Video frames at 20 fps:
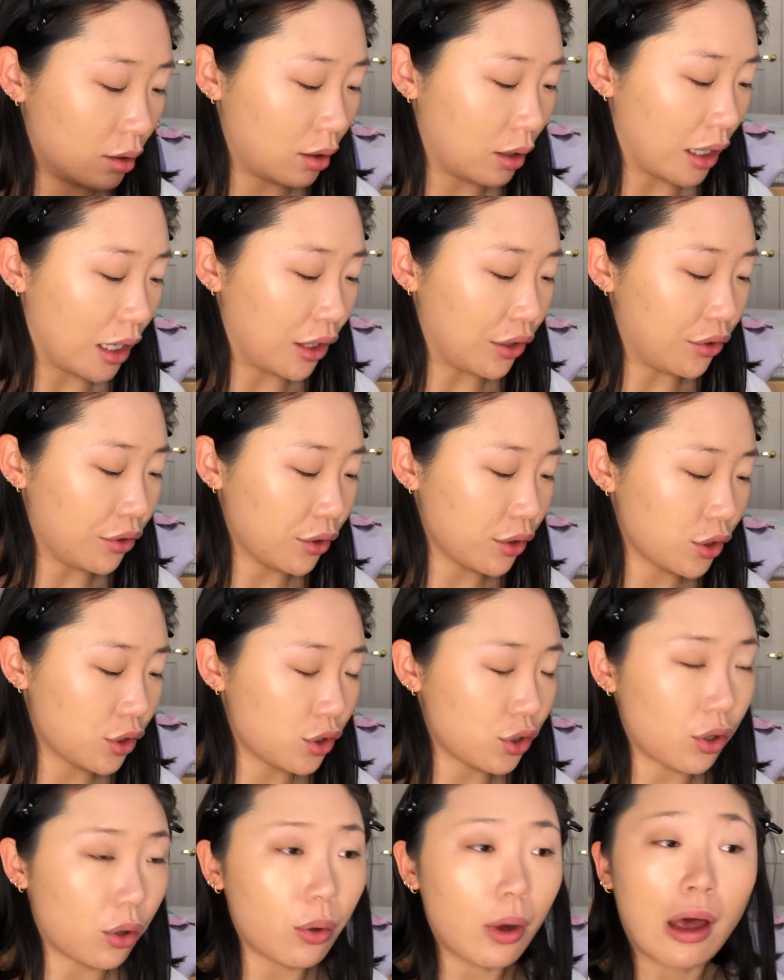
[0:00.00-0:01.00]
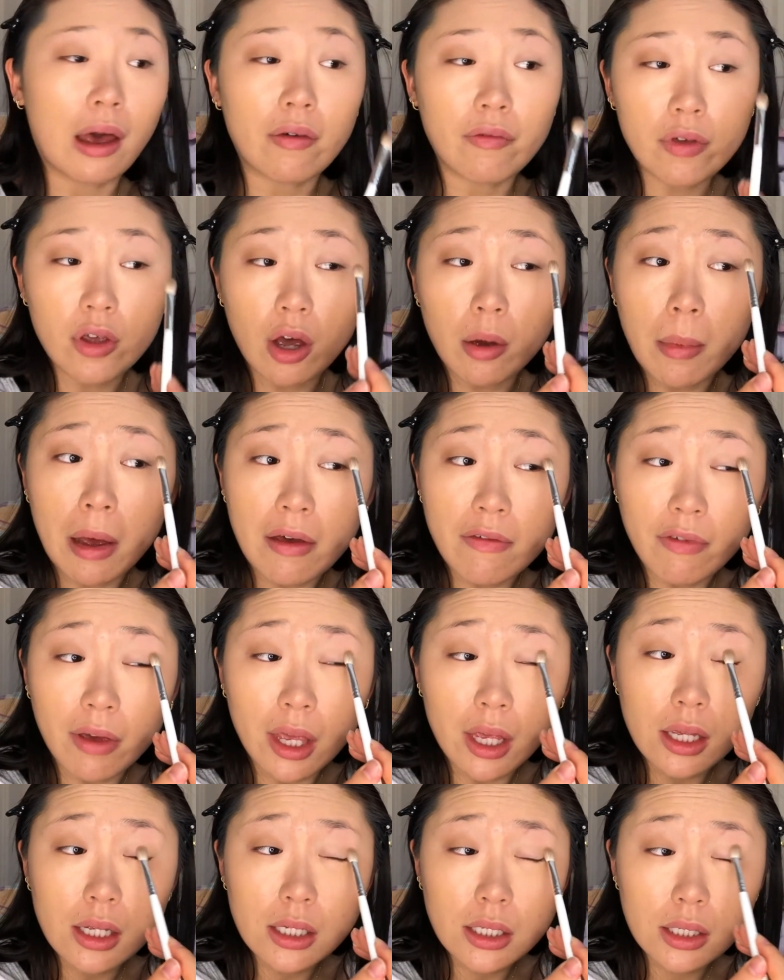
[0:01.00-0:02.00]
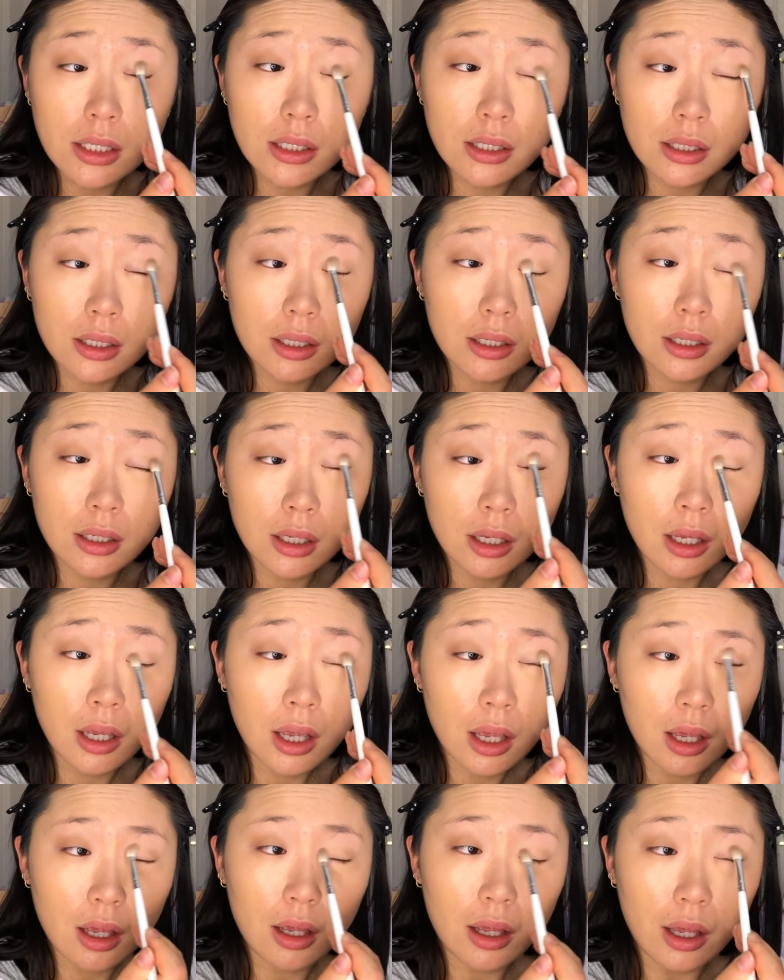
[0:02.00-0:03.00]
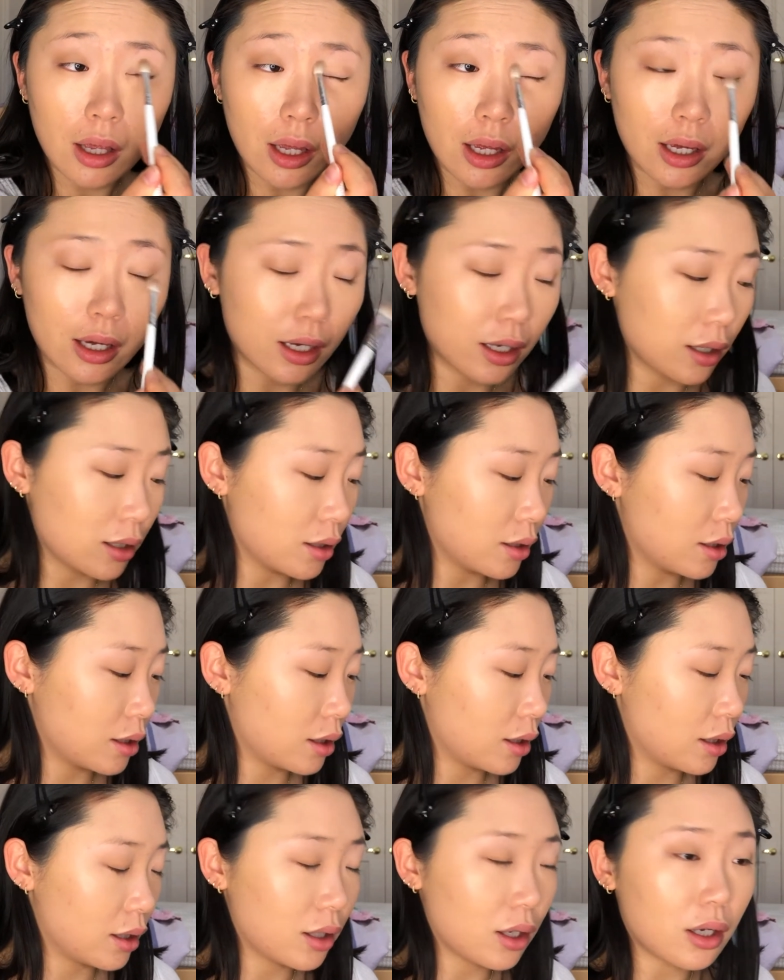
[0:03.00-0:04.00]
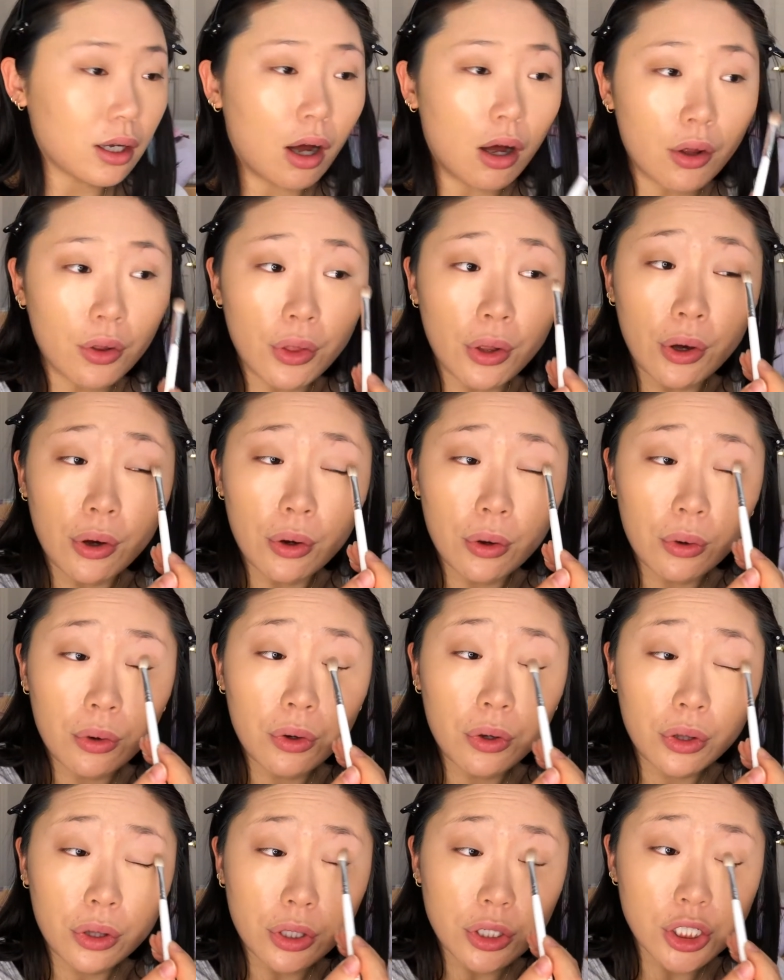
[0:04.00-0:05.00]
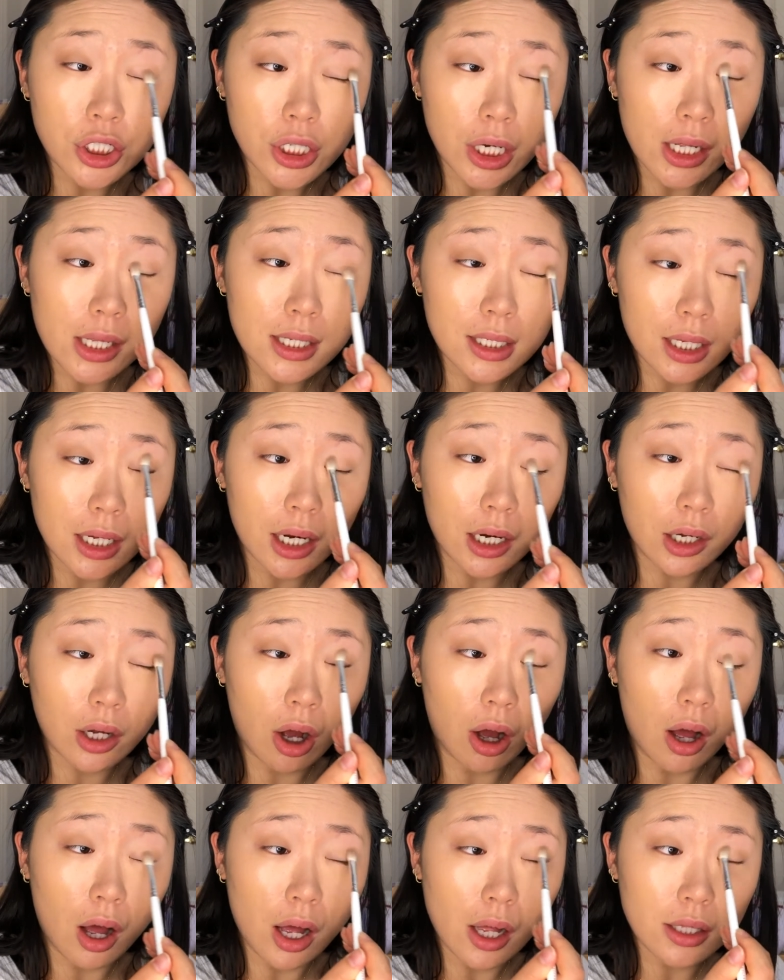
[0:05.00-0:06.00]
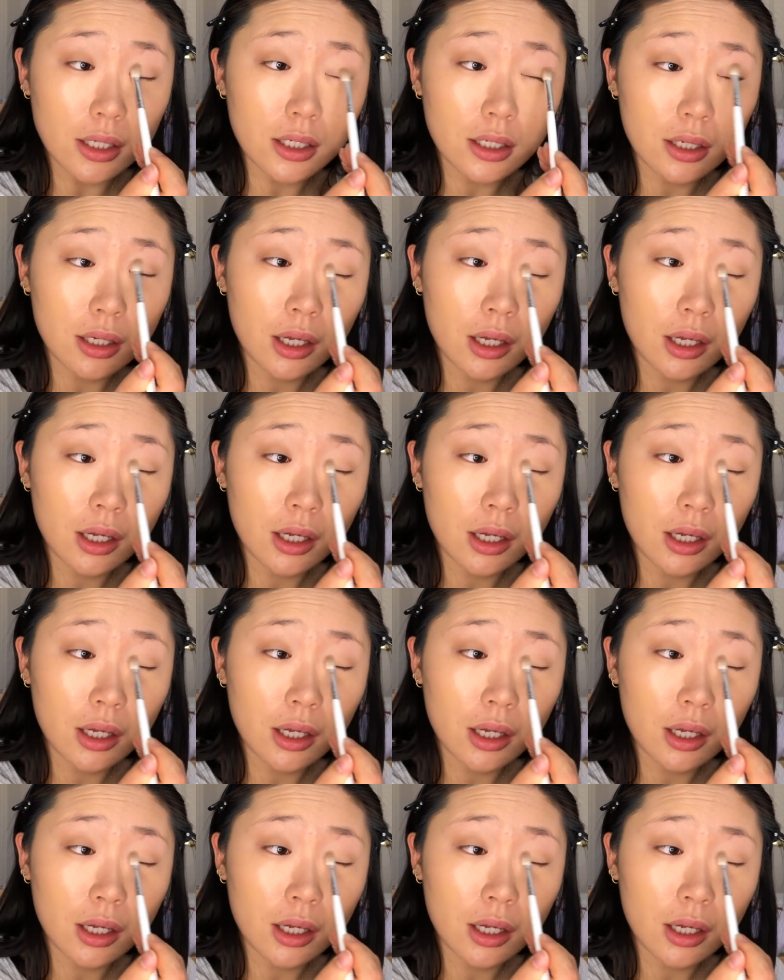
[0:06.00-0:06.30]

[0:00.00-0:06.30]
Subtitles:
It looked so heavy on my face, and although the shades that I got